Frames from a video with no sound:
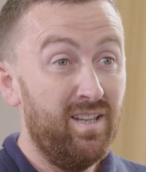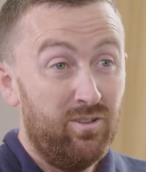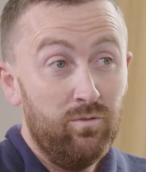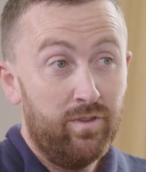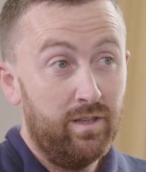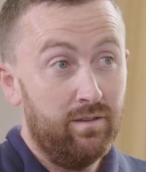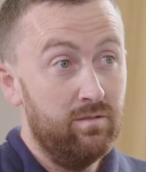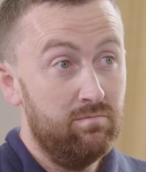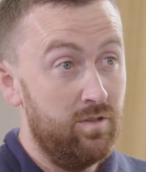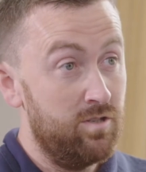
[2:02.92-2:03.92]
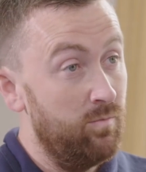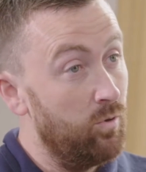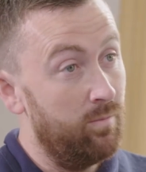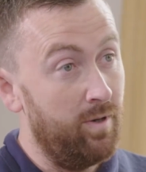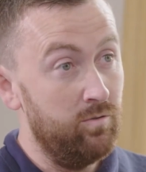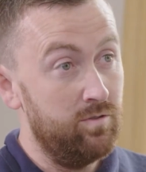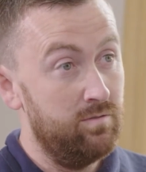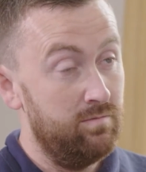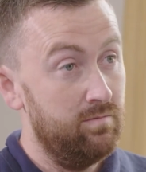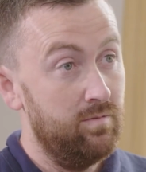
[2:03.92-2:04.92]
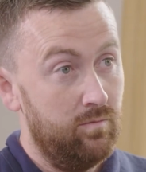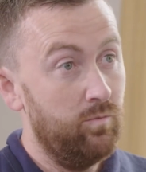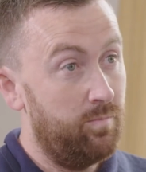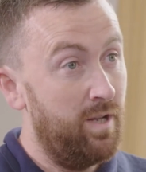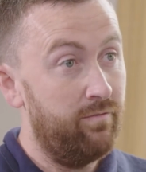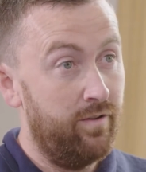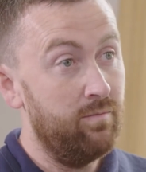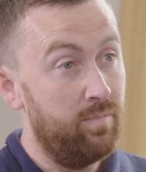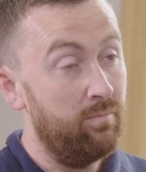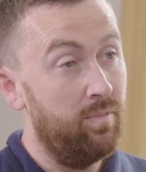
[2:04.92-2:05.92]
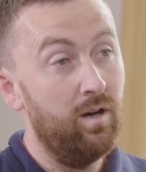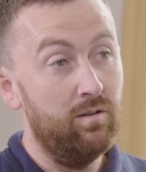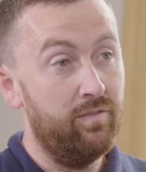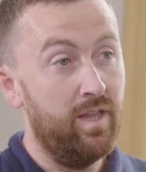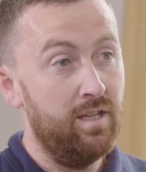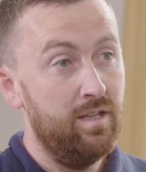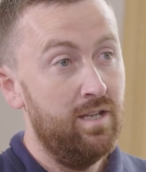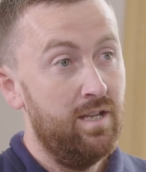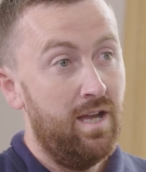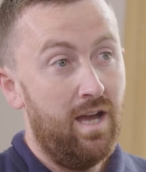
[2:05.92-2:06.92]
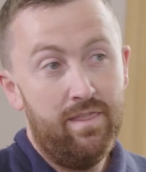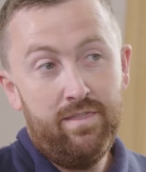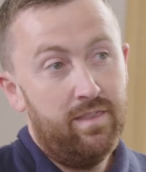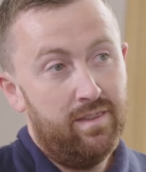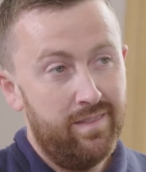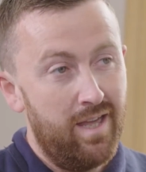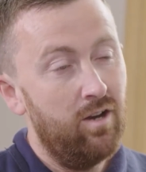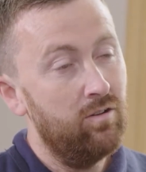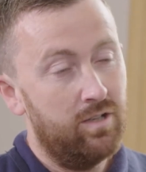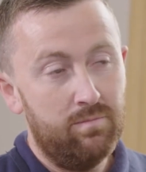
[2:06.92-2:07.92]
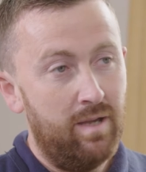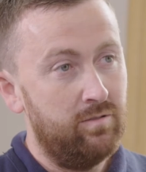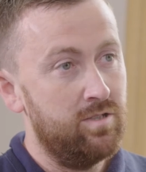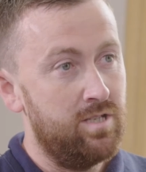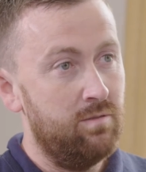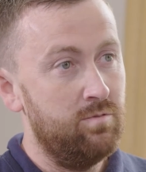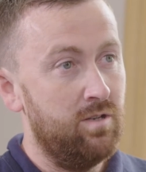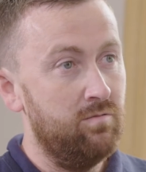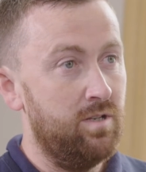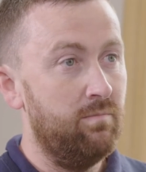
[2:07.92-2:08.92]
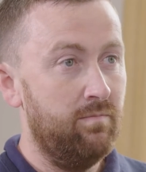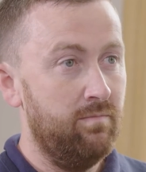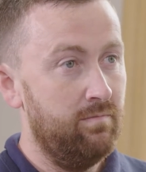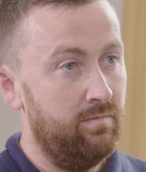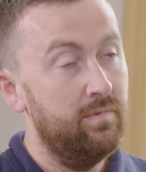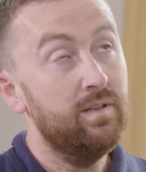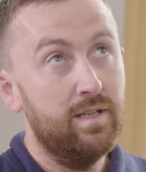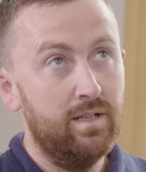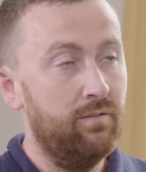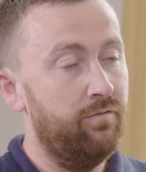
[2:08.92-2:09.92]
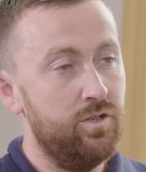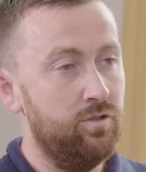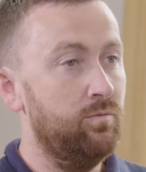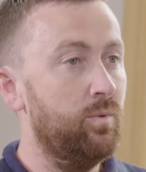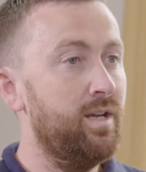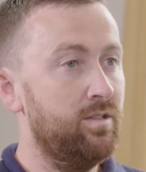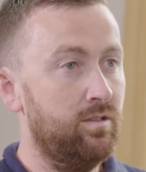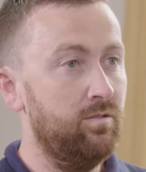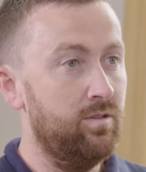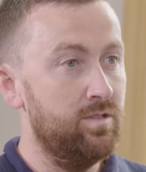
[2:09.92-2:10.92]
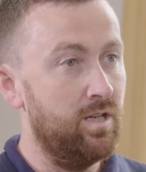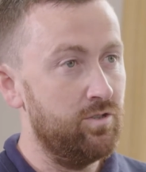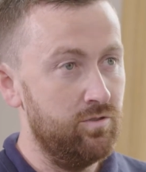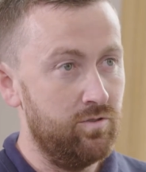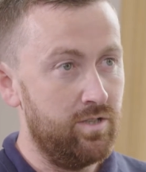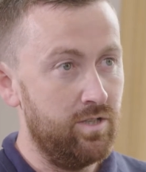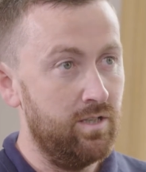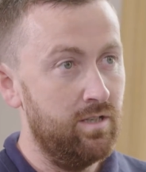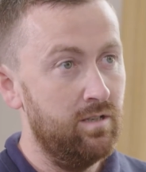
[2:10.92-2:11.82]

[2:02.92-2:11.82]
do think that the smaller boats would benefit in being part of that, and they aren't going to be able to set themselves up in an efficient way to do the suction dredging.